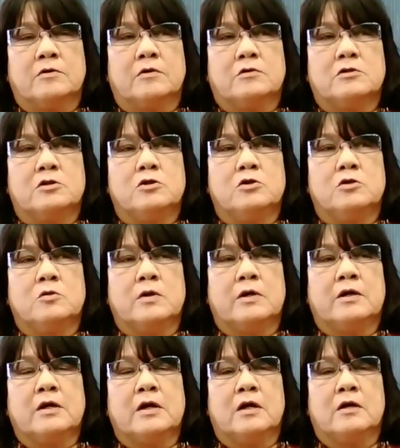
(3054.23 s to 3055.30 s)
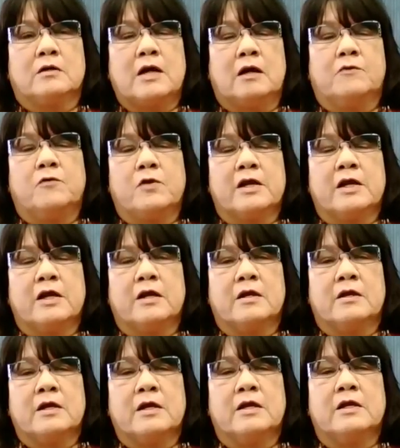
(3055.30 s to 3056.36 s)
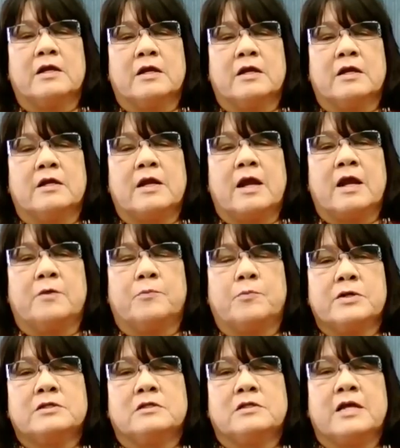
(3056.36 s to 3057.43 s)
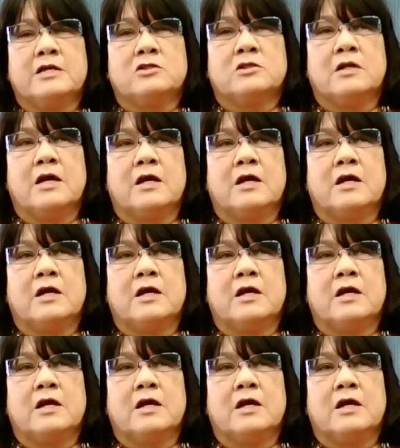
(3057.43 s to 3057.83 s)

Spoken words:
to do a California Indian Day presentation